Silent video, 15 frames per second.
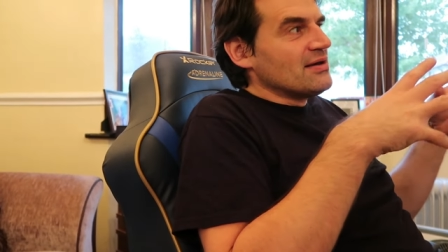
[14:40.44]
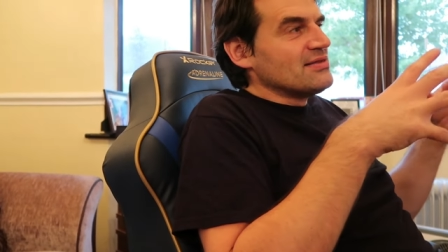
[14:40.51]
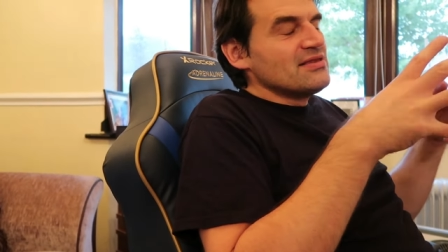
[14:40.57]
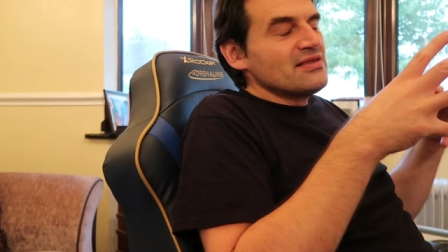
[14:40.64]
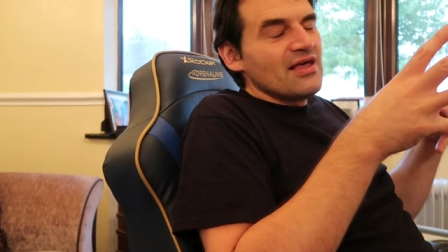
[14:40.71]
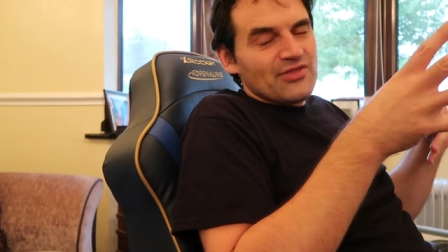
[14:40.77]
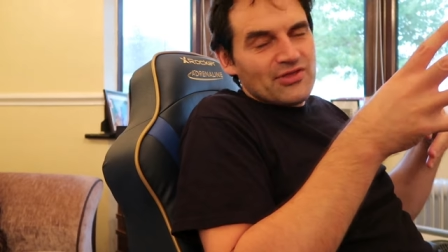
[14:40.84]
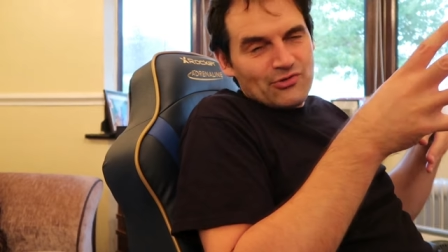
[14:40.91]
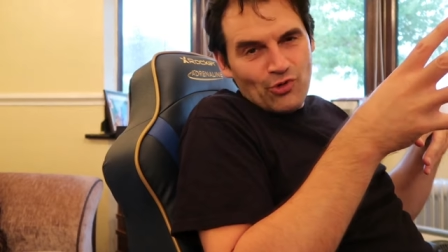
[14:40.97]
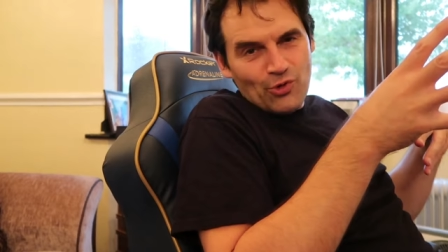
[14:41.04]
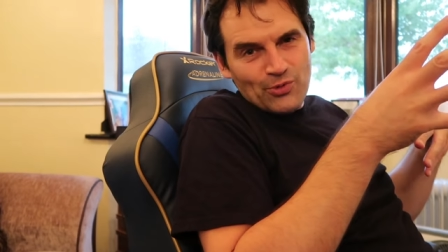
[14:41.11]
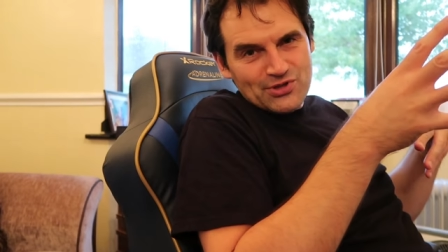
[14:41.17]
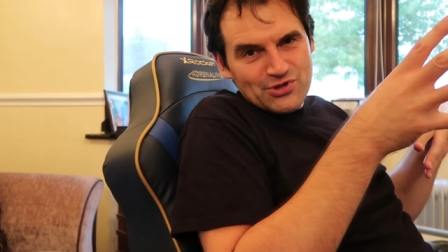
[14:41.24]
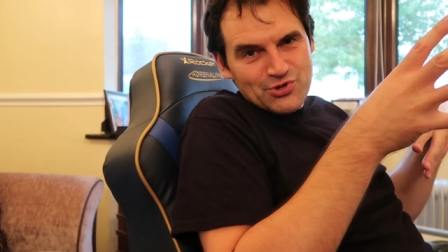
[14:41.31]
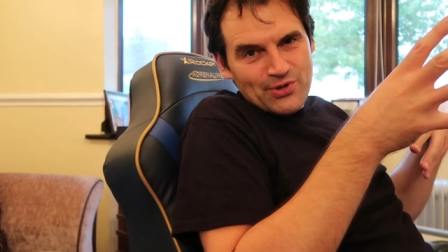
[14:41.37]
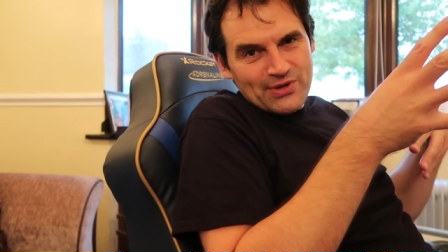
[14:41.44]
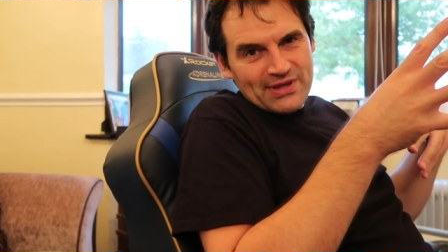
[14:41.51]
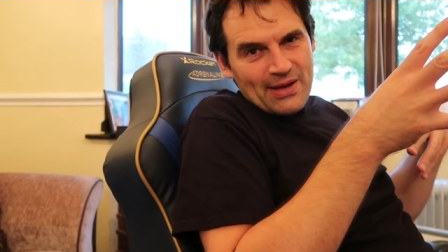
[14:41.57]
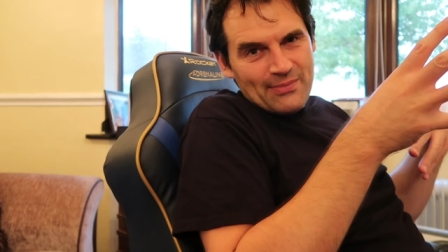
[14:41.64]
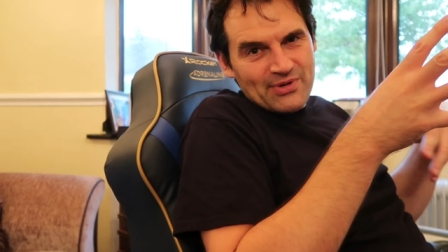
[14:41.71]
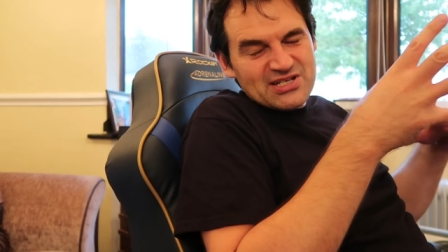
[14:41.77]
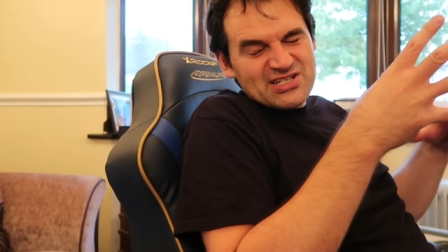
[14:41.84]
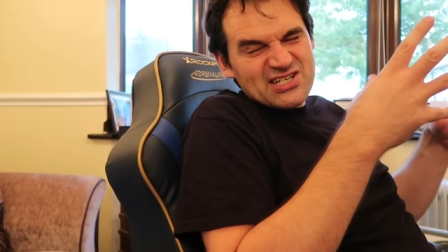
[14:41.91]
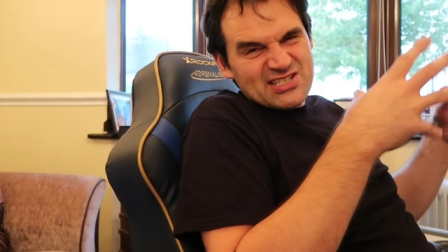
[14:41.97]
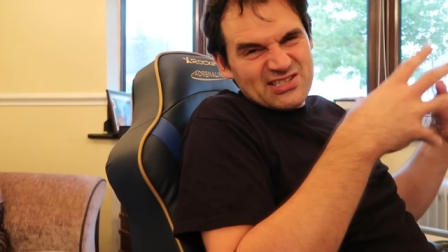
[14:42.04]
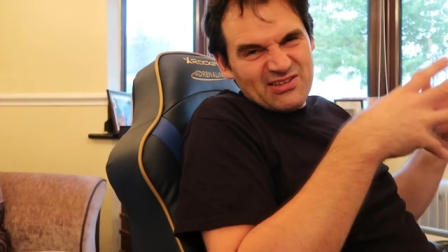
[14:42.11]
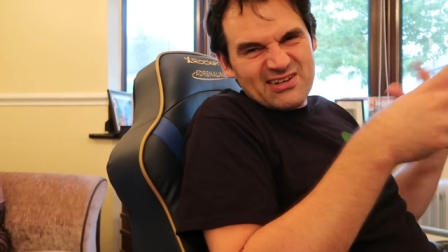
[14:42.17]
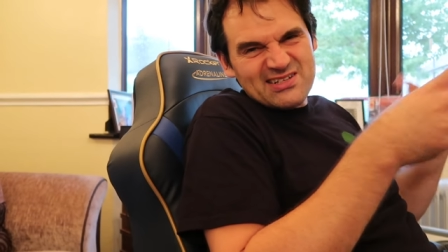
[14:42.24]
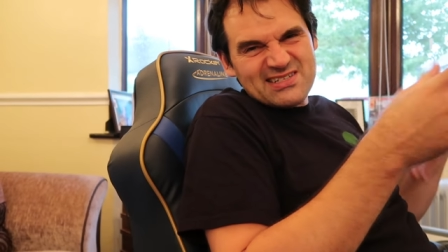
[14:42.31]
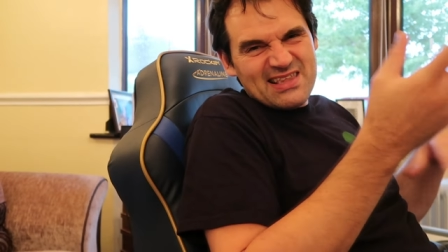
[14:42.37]
Nothing wrong with doing that, but it's just
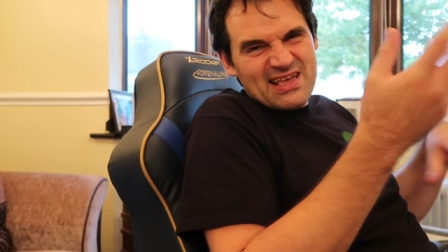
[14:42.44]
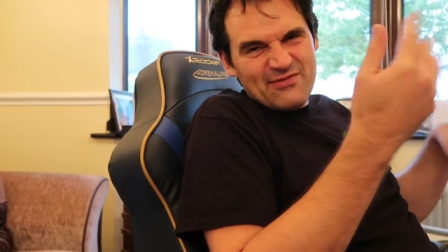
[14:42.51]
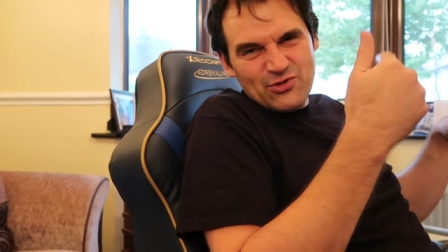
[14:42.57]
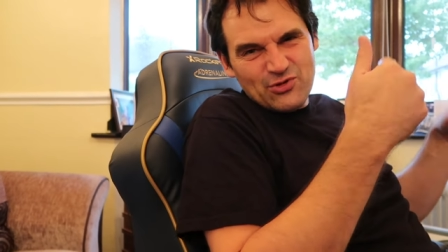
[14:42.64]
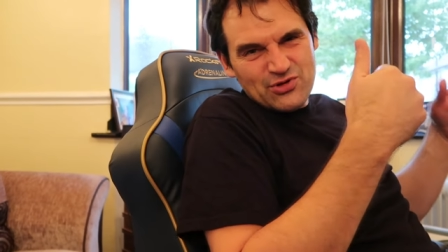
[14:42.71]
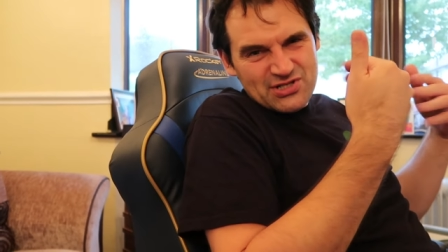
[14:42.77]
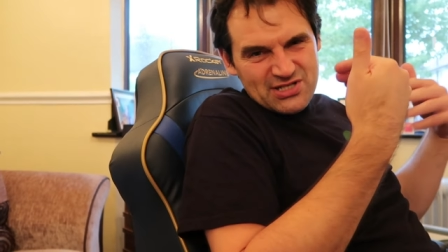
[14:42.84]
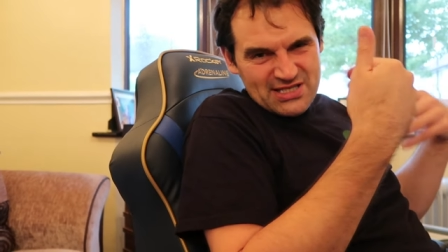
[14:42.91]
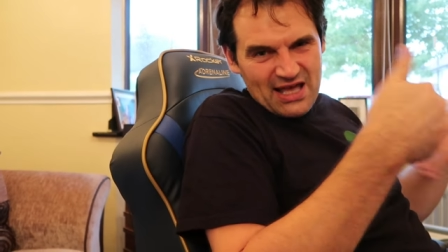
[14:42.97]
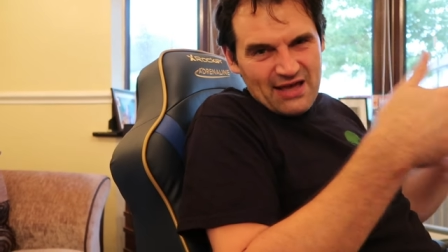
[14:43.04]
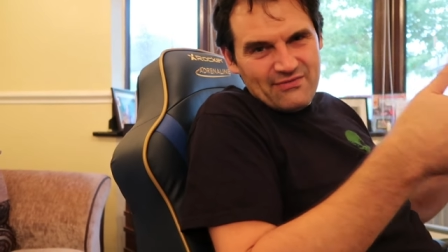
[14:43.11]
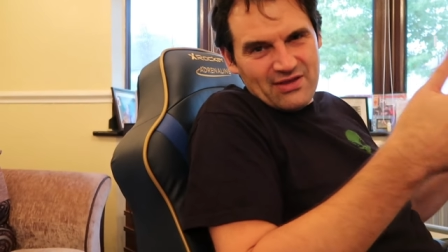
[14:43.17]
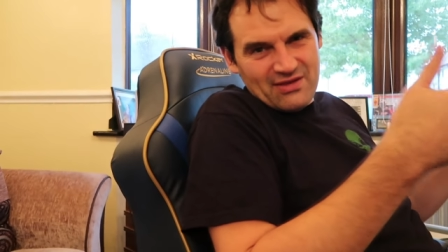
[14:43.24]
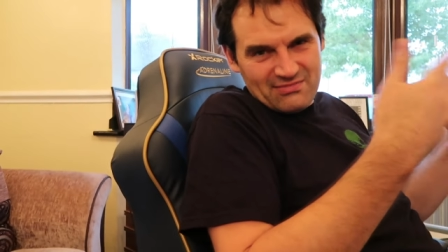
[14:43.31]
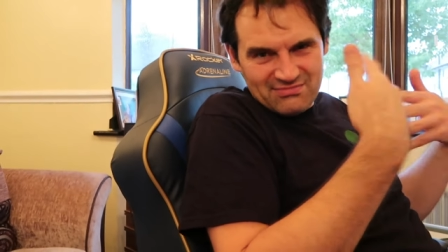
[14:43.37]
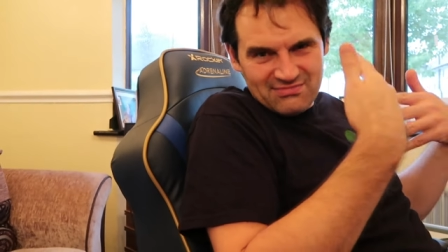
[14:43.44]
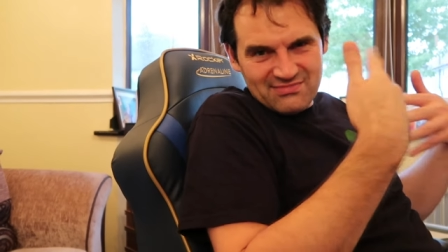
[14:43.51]
nicer there if you can just have it